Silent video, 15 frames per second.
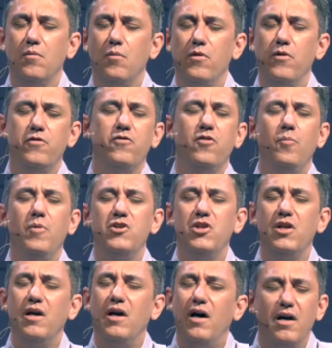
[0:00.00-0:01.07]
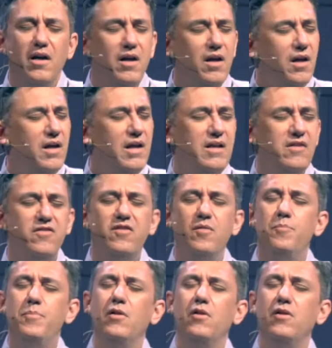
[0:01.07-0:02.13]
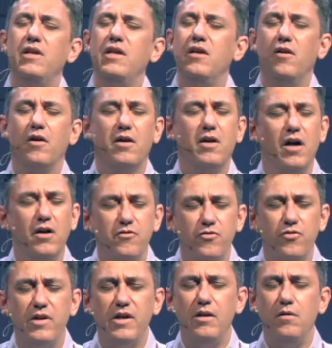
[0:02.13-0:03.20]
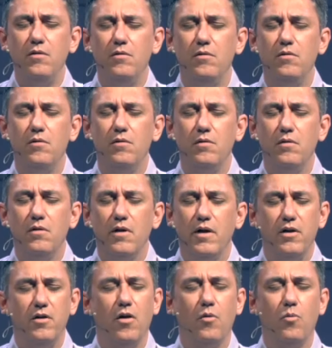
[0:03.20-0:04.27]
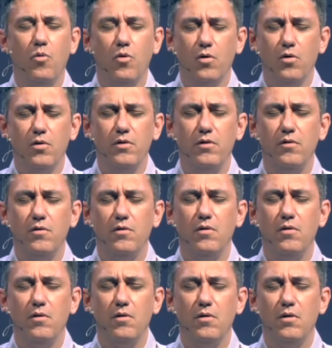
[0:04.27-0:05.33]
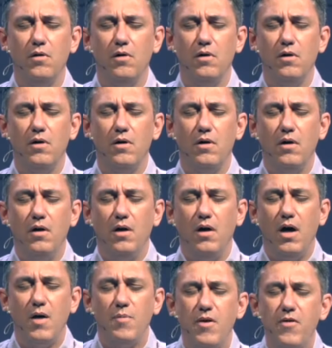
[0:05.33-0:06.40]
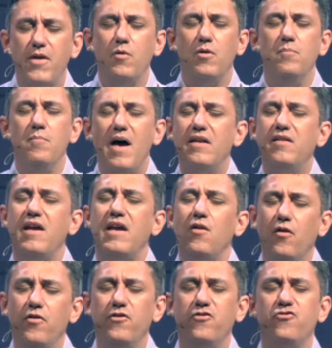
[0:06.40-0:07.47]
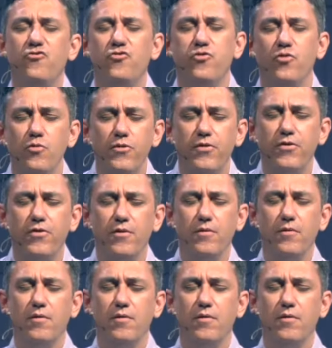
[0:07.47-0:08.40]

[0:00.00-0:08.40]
When there's so much instability in our country and in our world? I pray they would meditate on this truth